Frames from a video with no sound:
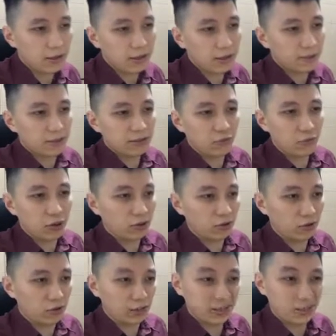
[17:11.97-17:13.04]
That means whether or
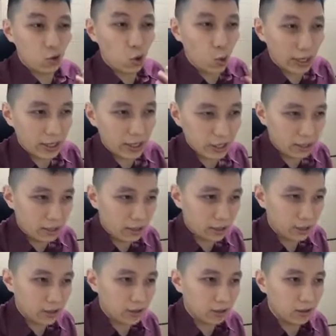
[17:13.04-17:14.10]
not it's quick
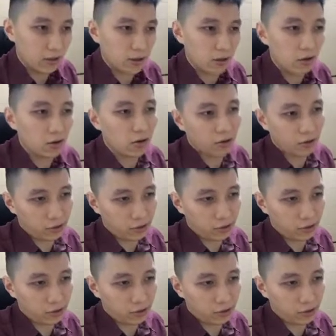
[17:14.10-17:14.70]
or